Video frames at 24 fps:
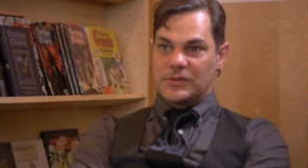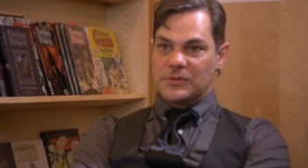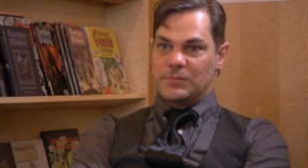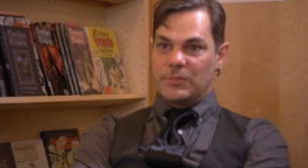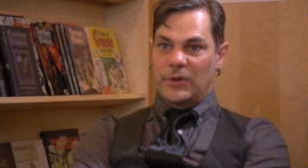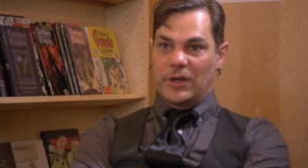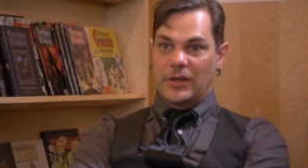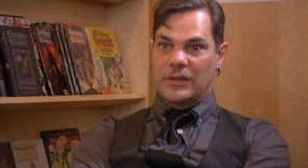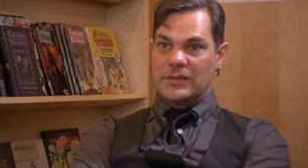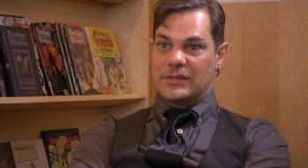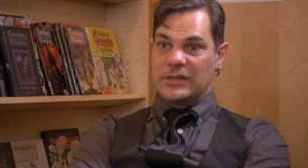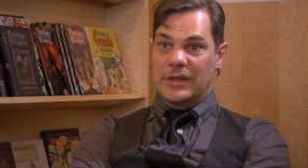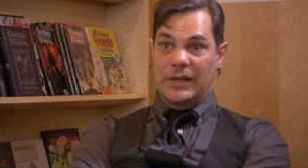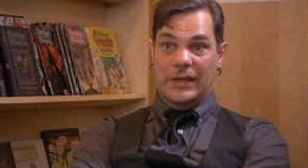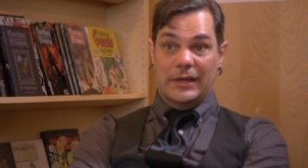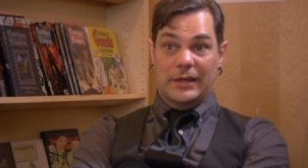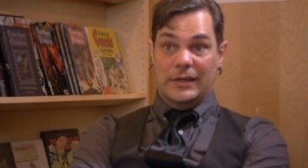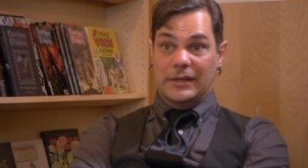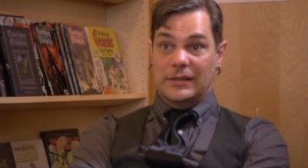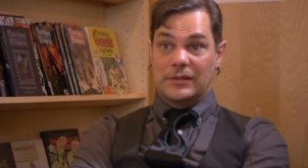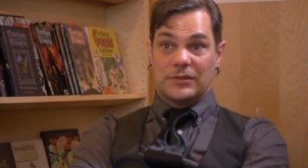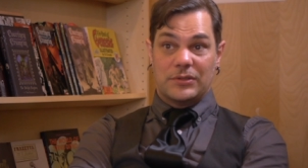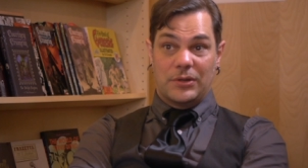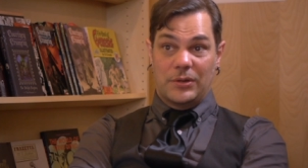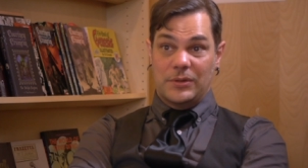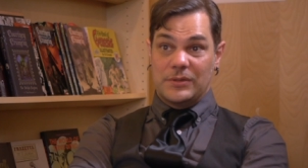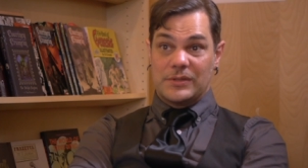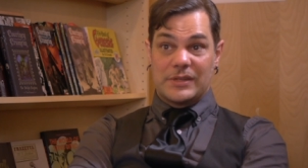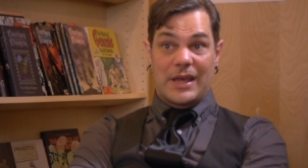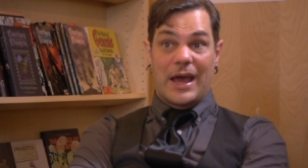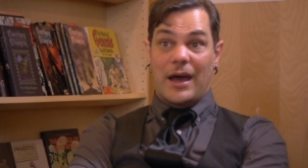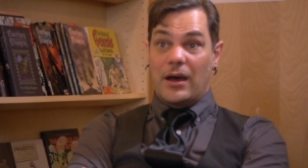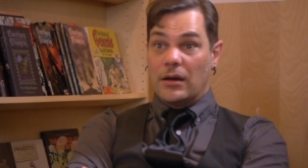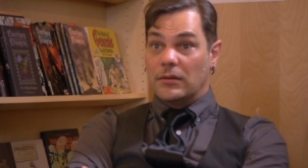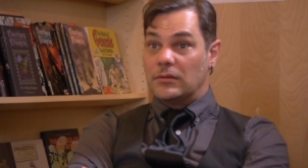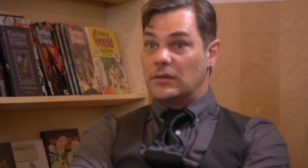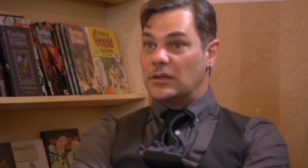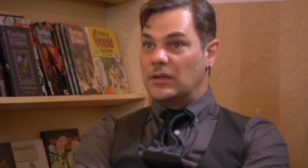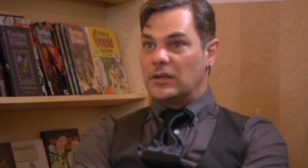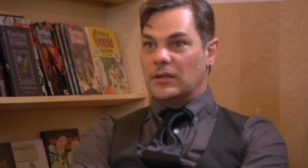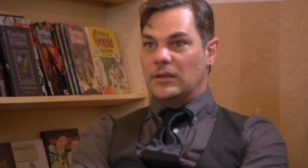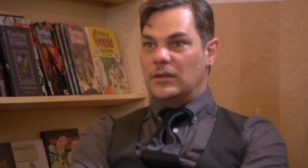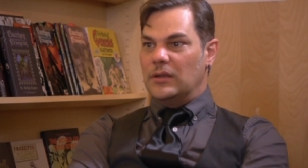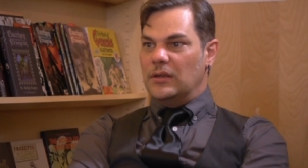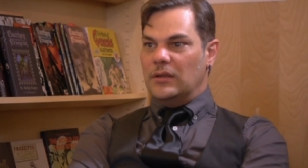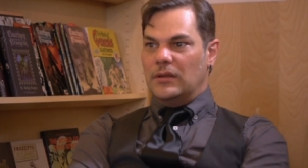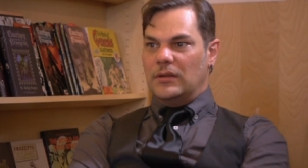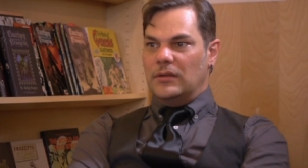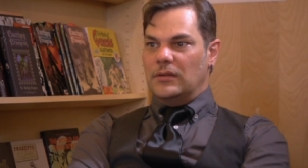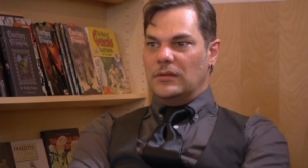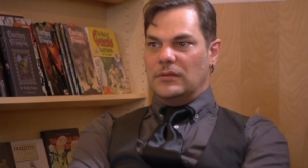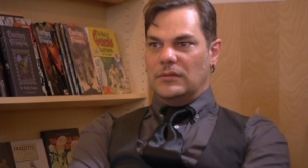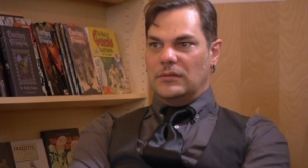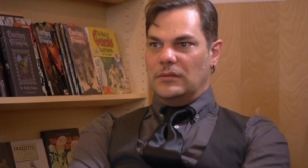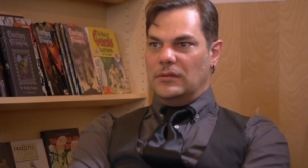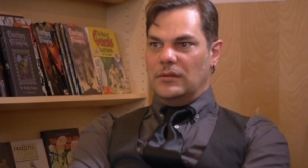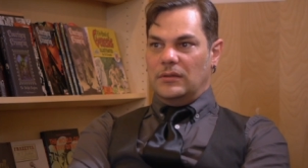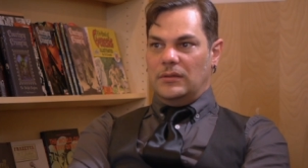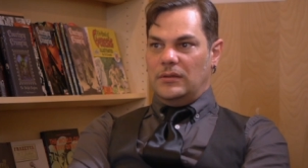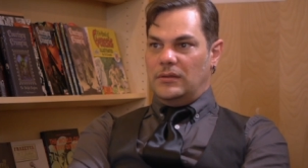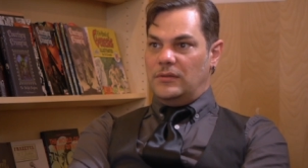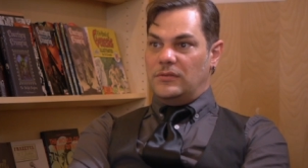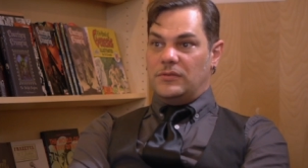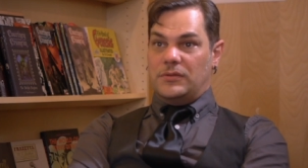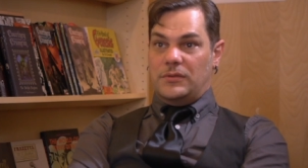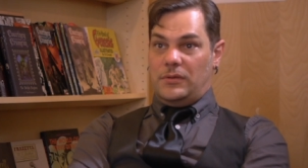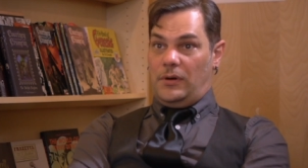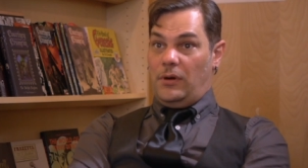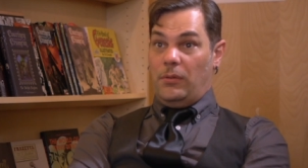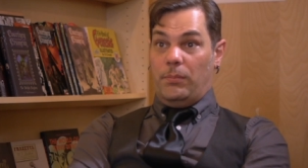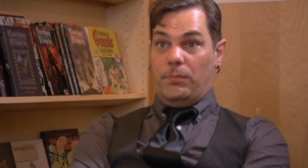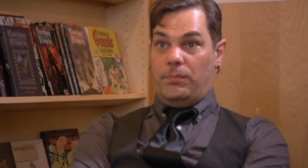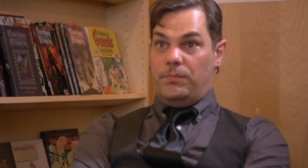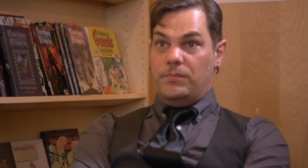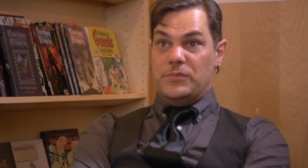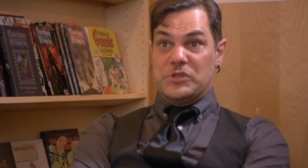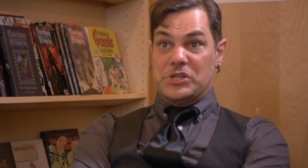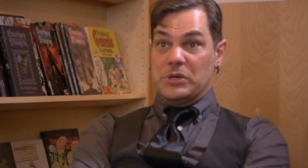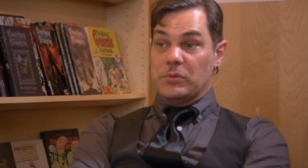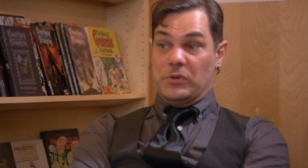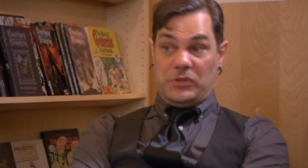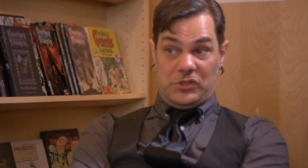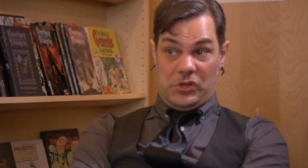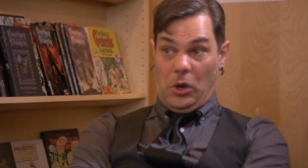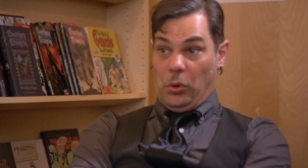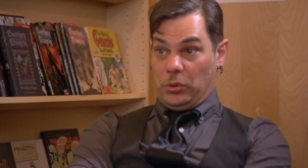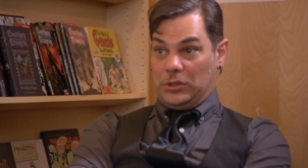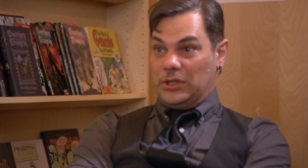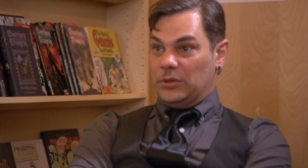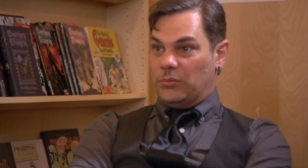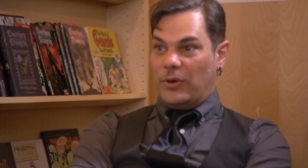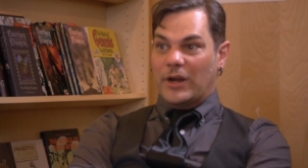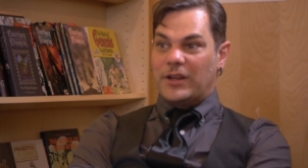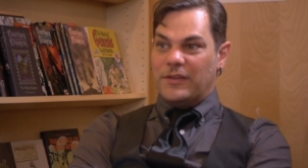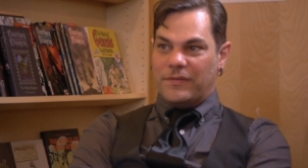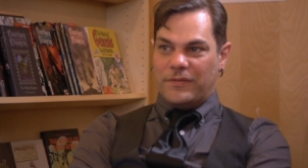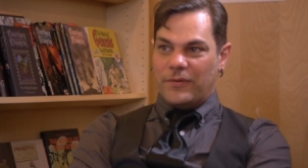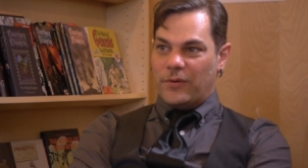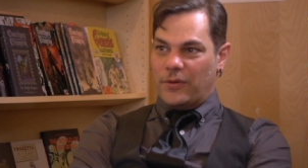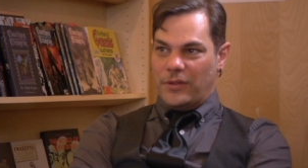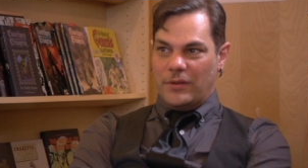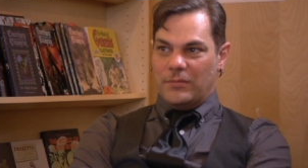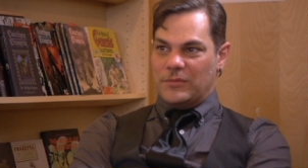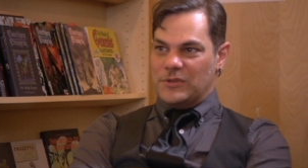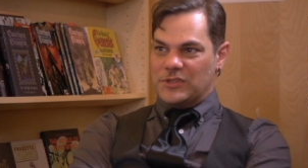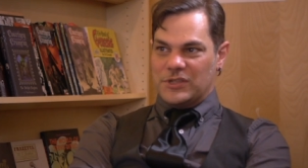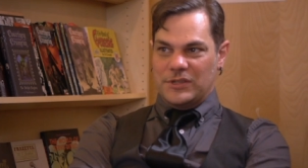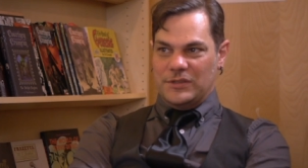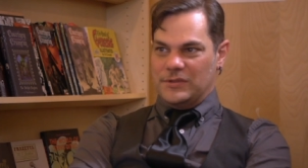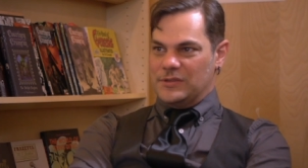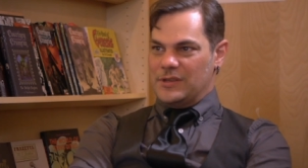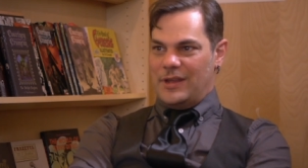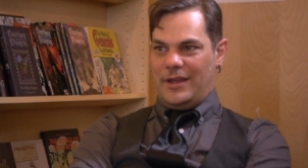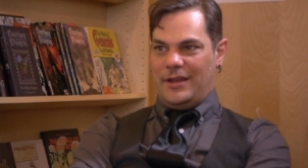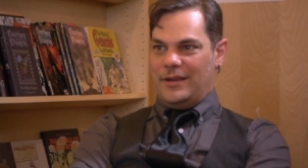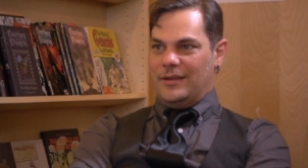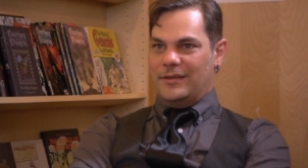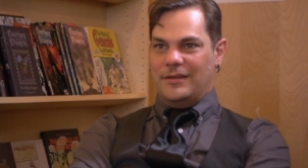But turns out, she was totally ready for them, and she's like